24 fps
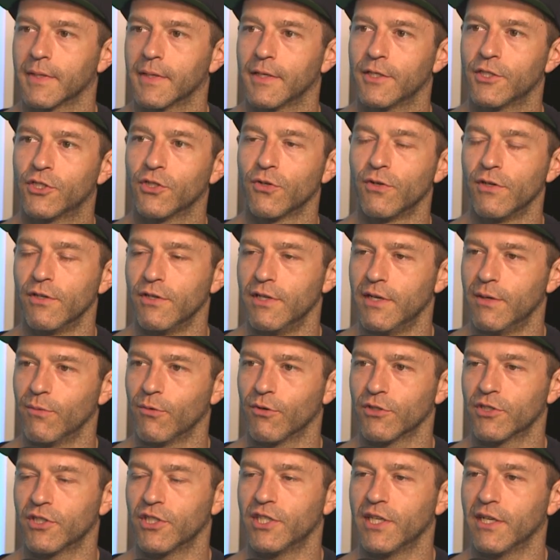Surely you didn't
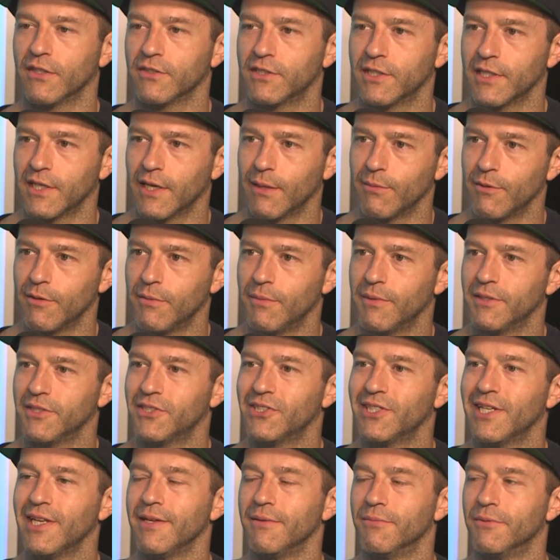watch the Chelsea game. You'd have been
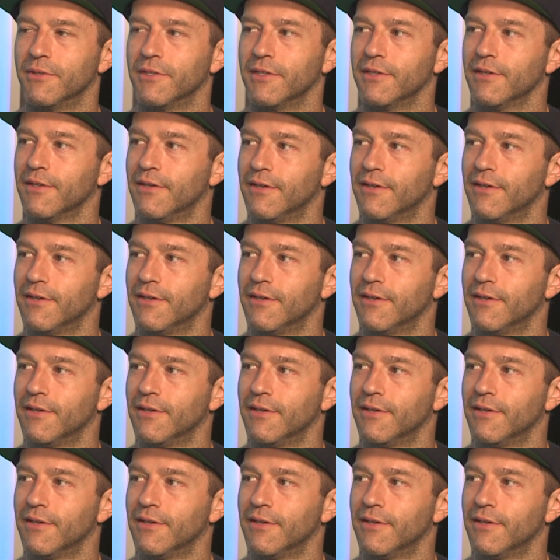asleep, wouldn't you?